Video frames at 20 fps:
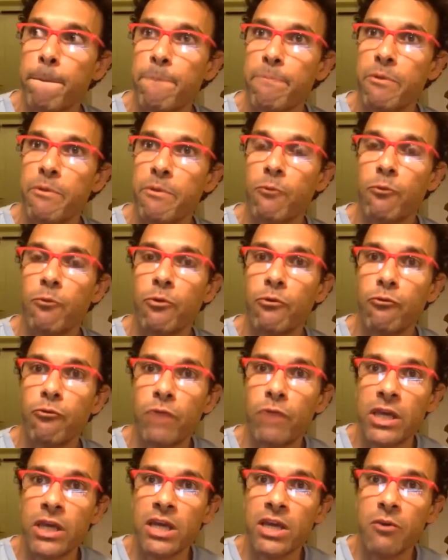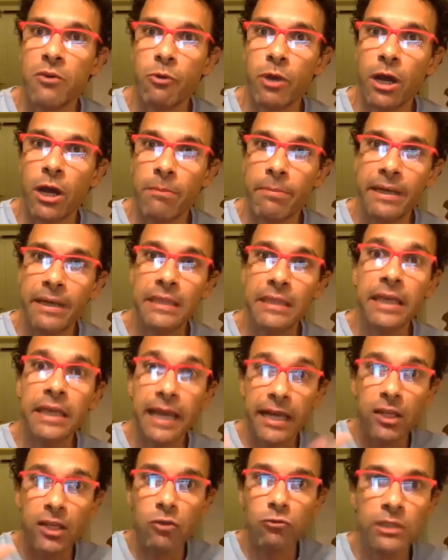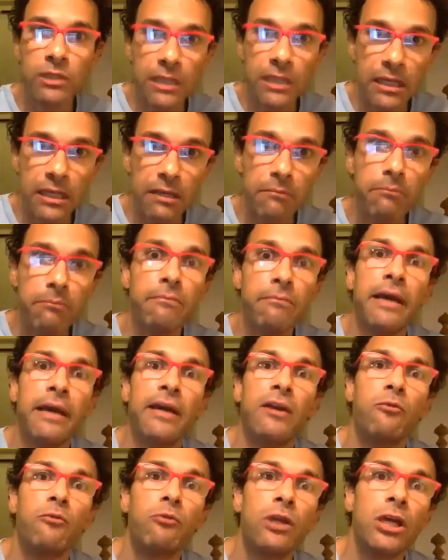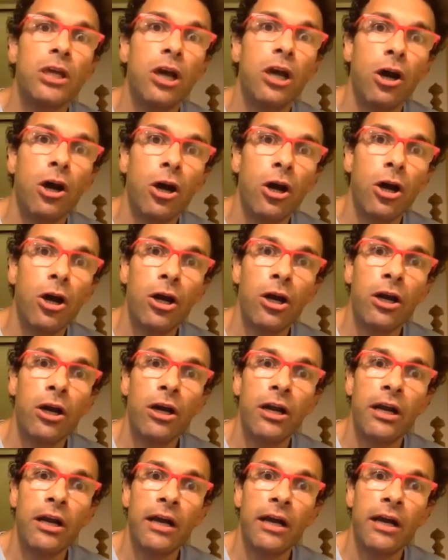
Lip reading: we are building a new team, and we are